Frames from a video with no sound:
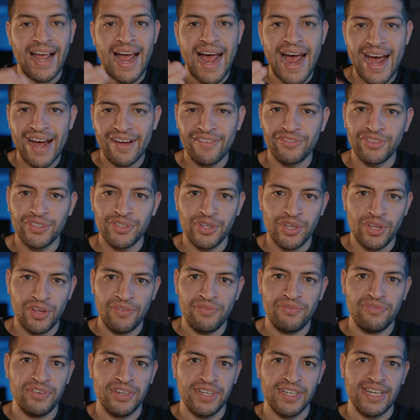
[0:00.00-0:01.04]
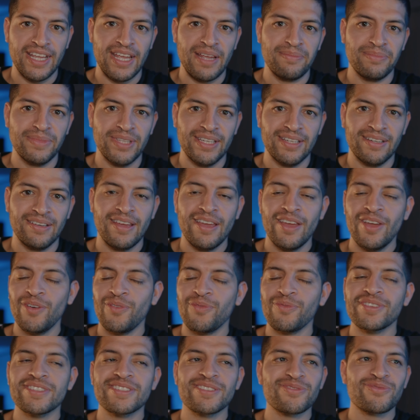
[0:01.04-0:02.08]
after you've renamed it,
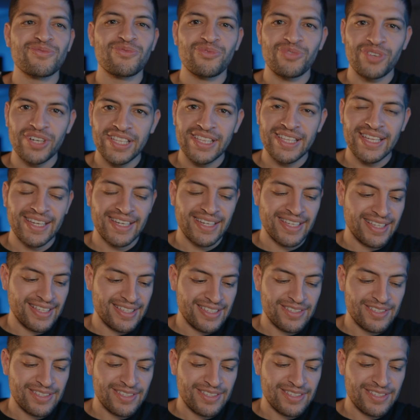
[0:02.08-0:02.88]
which is really neat.